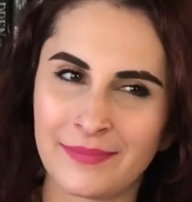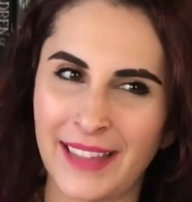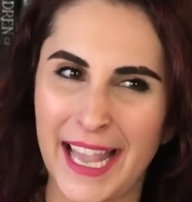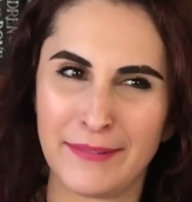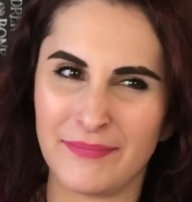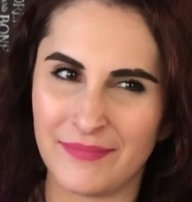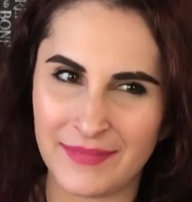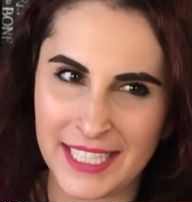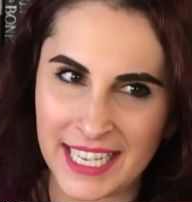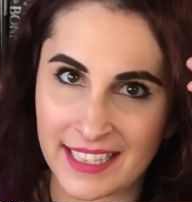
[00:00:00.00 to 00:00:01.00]
Like,
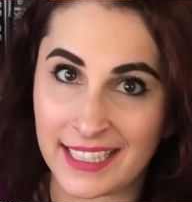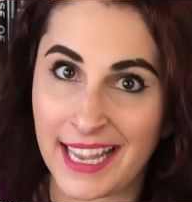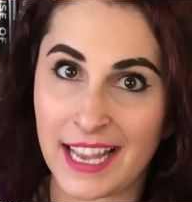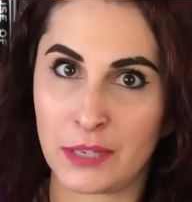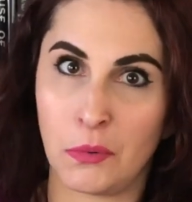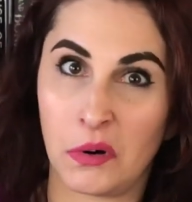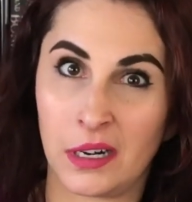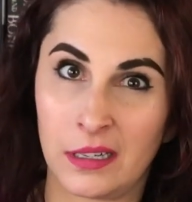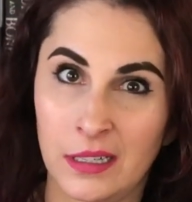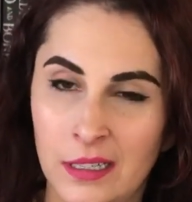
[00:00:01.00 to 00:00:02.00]
just attach
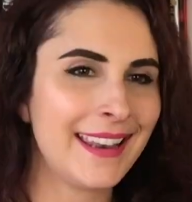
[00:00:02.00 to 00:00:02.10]
more.